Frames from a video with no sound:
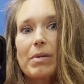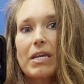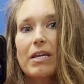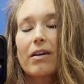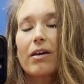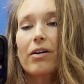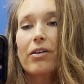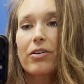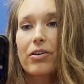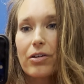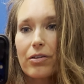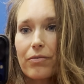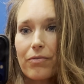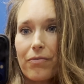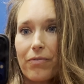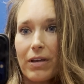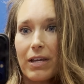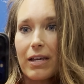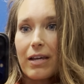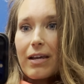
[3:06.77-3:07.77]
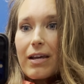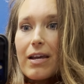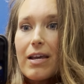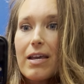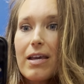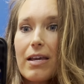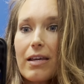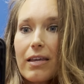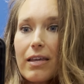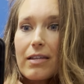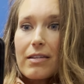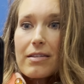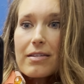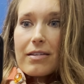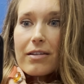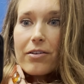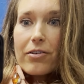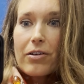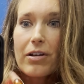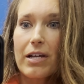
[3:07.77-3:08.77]
be a good fit,
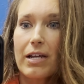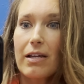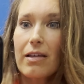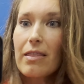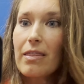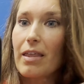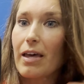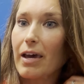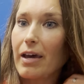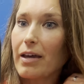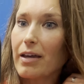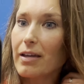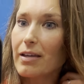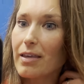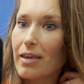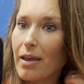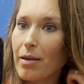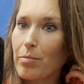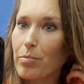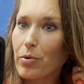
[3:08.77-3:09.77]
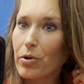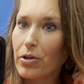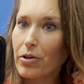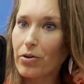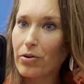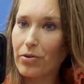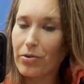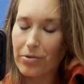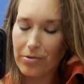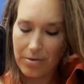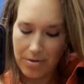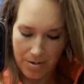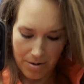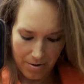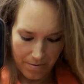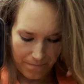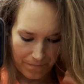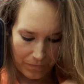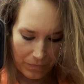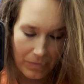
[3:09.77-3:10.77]
considering that Gabriel
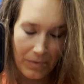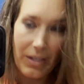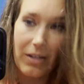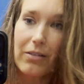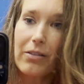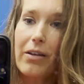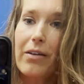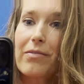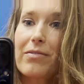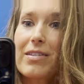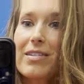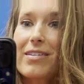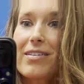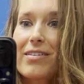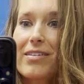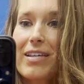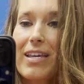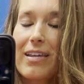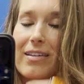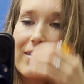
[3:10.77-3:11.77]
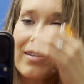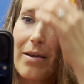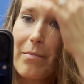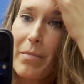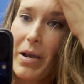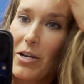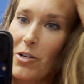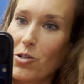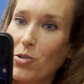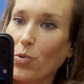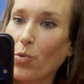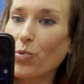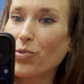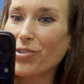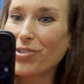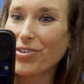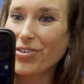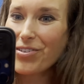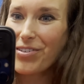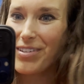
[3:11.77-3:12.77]
um, loves to kiss on my
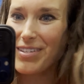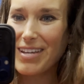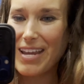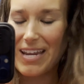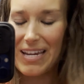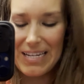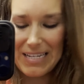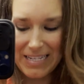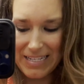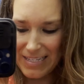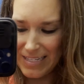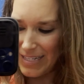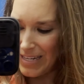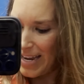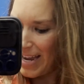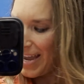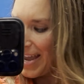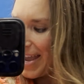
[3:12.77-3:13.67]
shoulders, and